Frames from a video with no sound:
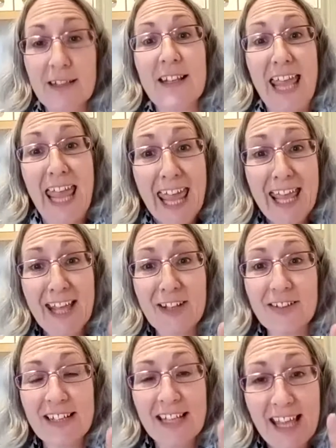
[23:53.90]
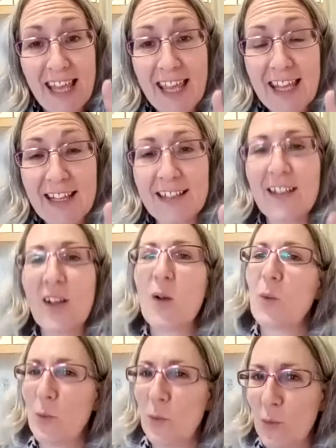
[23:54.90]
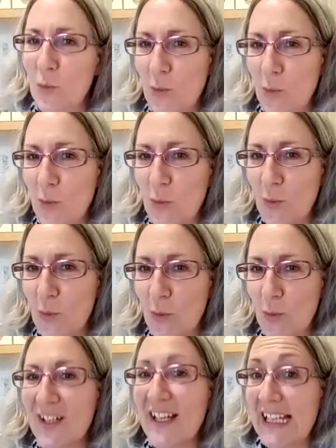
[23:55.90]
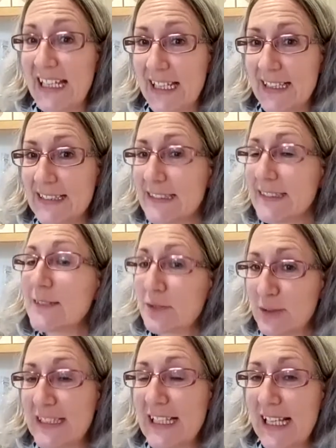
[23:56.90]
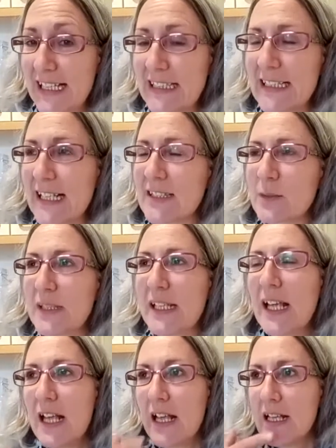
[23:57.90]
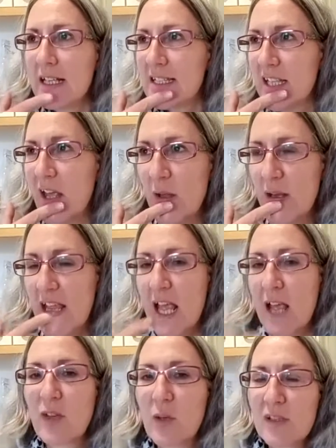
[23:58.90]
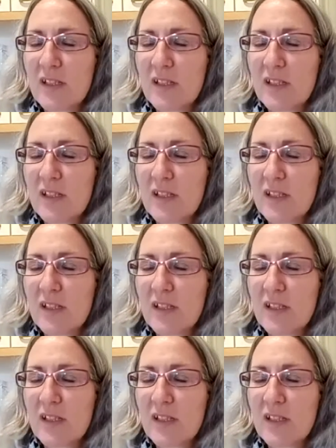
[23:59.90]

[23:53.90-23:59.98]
ing. Ooh, ing. Doing ing next week. So if you would